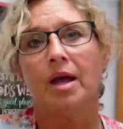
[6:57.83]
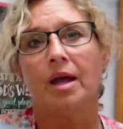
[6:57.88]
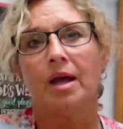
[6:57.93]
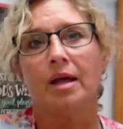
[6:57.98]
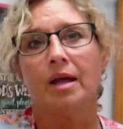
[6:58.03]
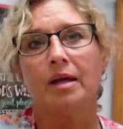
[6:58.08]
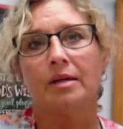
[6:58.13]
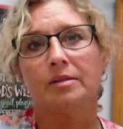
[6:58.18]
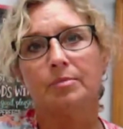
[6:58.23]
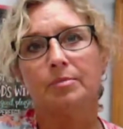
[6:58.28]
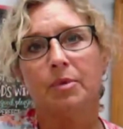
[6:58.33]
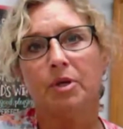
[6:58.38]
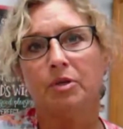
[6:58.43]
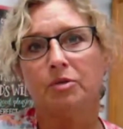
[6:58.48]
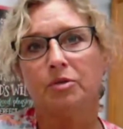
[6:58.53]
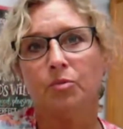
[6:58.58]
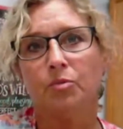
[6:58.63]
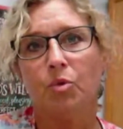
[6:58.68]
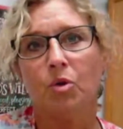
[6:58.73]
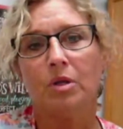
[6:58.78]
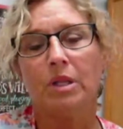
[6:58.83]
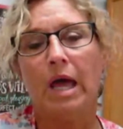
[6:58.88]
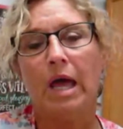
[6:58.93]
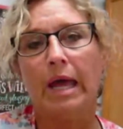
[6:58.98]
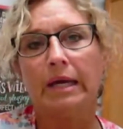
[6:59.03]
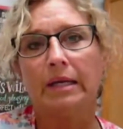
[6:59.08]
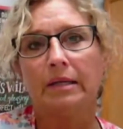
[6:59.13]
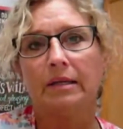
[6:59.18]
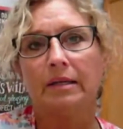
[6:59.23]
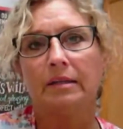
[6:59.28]
it's much more
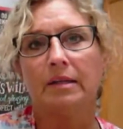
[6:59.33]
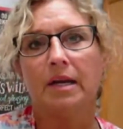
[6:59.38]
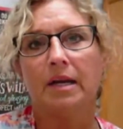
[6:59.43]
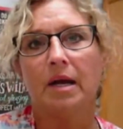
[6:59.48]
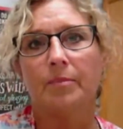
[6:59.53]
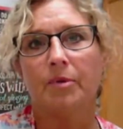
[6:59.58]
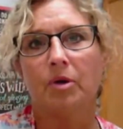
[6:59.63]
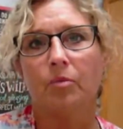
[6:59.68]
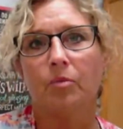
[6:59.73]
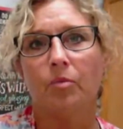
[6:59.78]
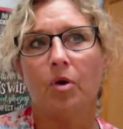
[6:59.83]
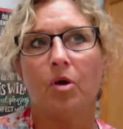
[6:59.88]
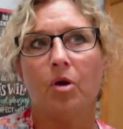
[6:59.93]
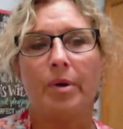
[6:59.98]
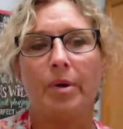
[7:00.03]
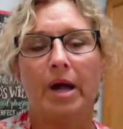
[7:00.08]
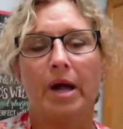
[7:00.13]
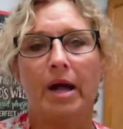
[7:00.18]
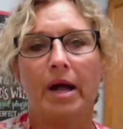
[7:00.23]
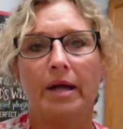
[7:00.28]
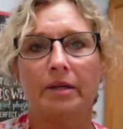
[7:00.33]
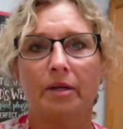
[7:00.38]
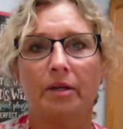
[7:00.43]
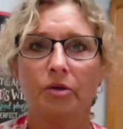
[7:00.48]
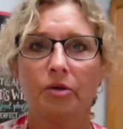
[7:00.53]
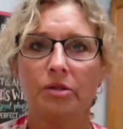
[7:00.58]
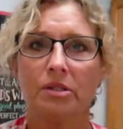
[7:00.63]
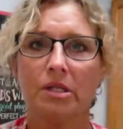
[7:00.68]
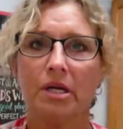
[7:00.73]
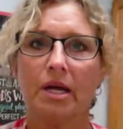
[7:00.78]
likely that I'm going to walk by and
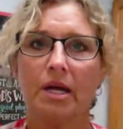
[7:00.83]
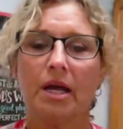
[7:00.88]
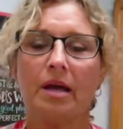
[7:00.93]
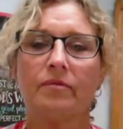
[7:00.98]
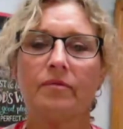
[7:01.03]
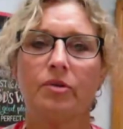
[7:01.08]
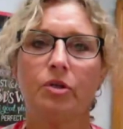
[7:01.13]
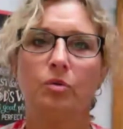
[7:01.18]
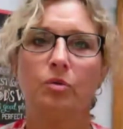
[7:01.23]
notice that I have a new